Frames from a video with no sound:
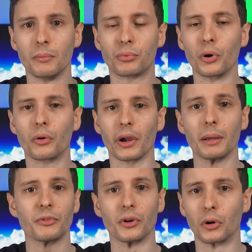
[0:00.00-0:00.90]

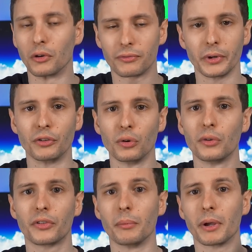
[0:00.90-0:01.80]
programs that are all free
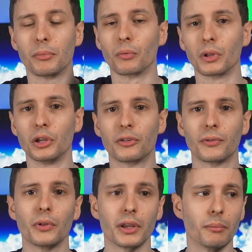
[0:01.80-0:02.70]
tools that might be really
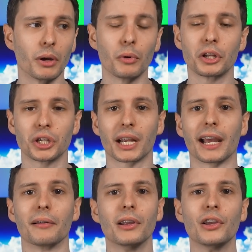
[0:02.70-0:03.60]
useful that you might want to check
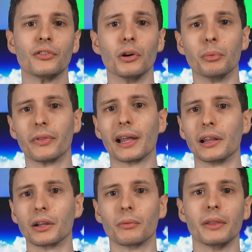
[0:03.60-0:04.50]
out. So I'll put that
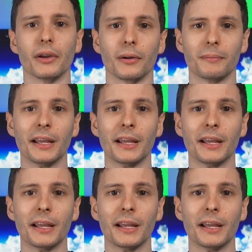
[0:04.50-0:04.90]
link right there.